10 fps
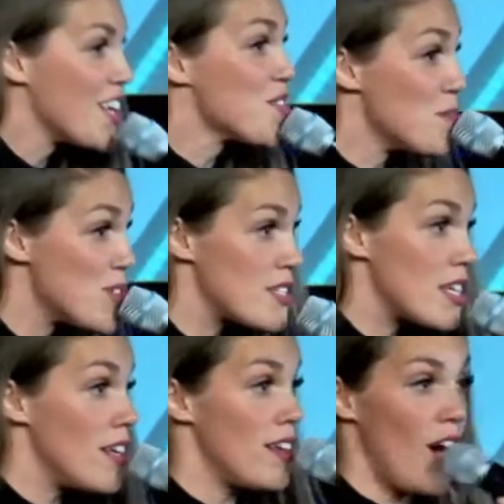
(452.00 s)
so I'm just going
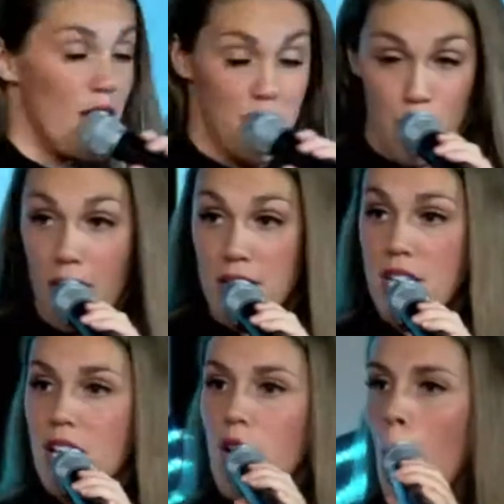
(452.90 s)
to not do it.
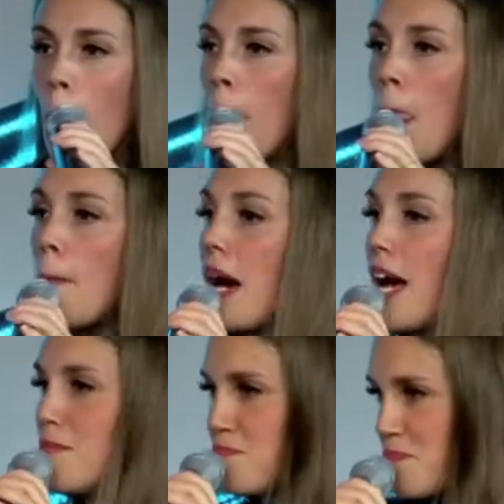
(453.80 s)
But
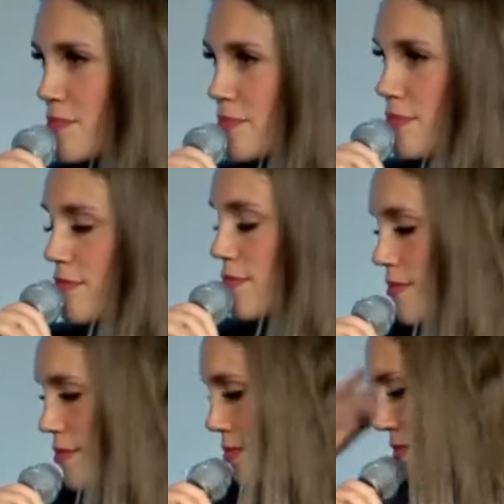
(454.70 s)

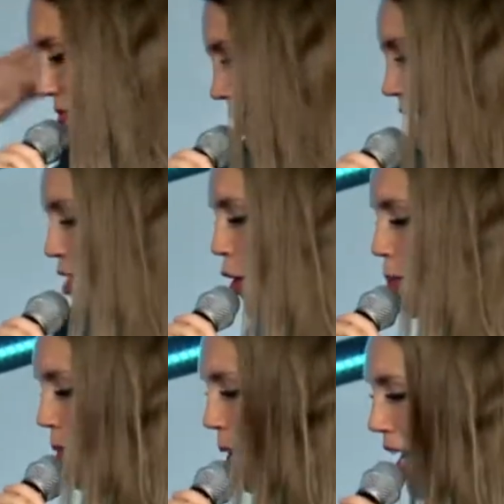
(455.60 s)
he told
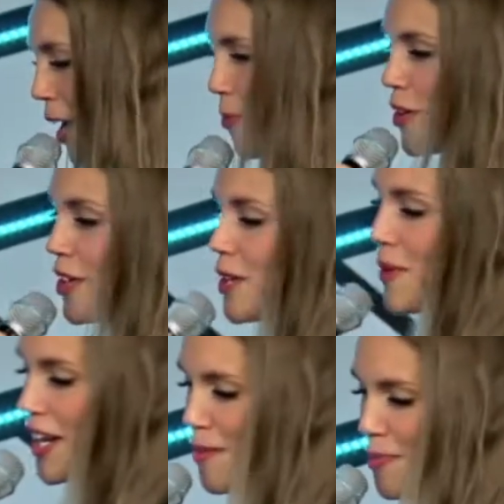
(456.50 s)
me, wake up early.
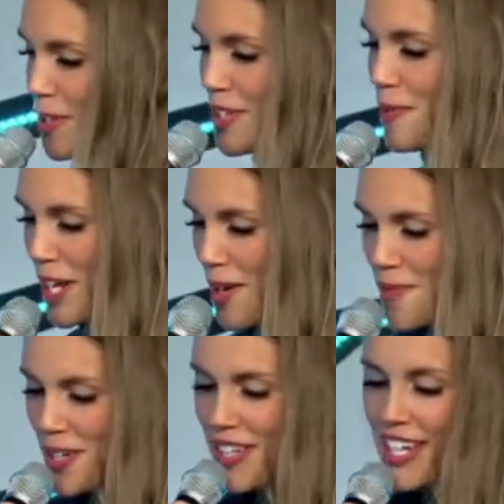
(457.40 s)

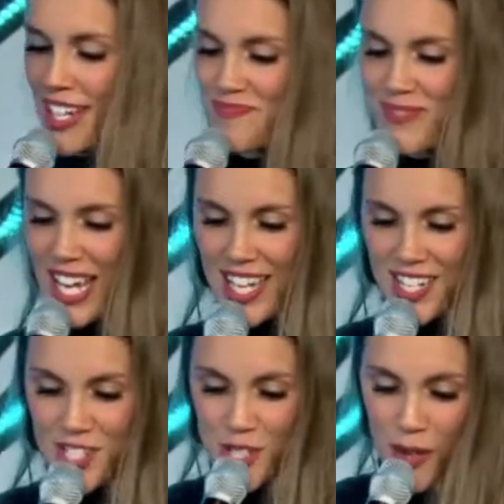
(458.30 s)
I
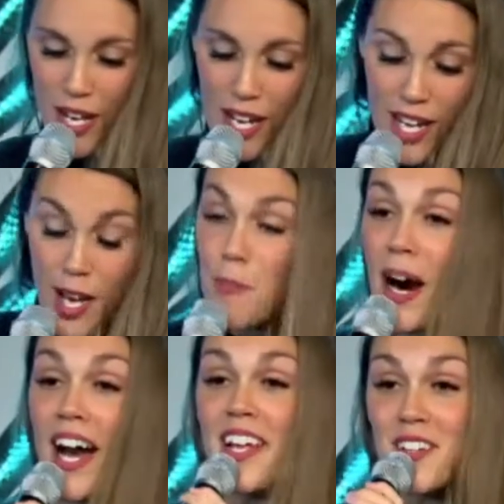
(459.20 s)
didn't do it.
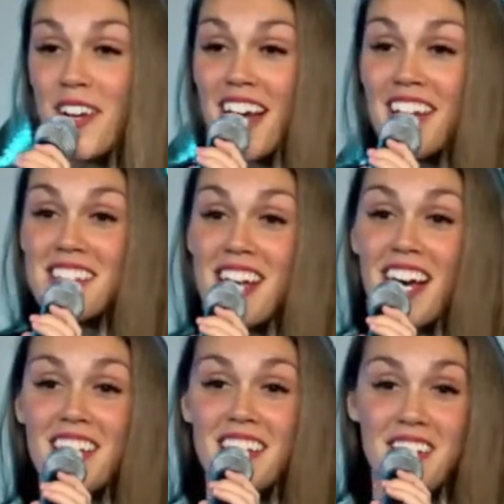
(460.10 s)
But you guys,
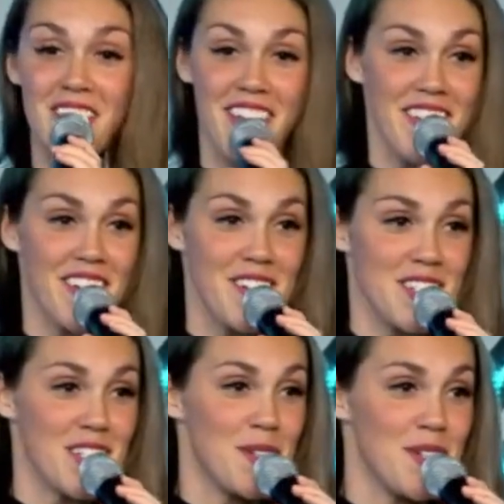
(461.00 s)
hallelujah, there is a
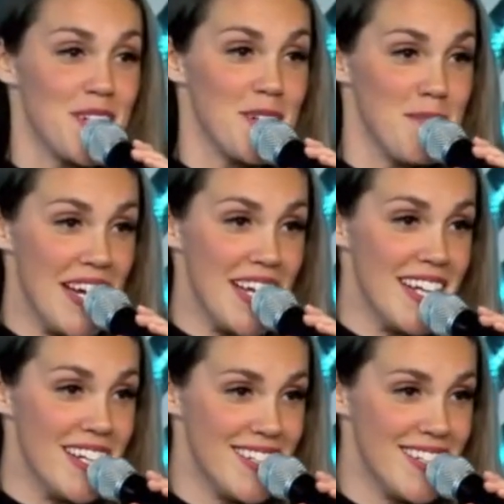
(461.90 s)
Lord Almighty.